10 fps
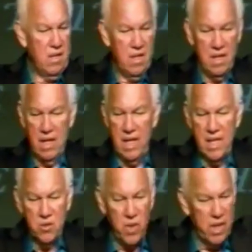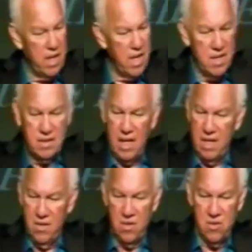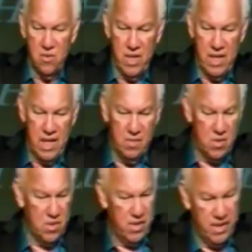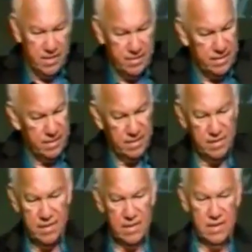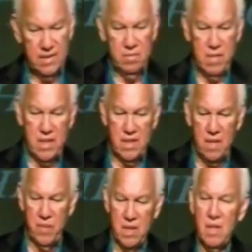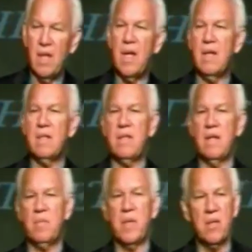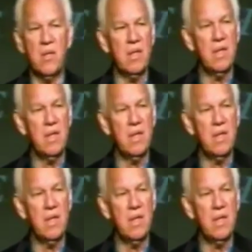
It is what it is. I know who I am, Lord, and messed up and all that kind of stuff. But, Lord,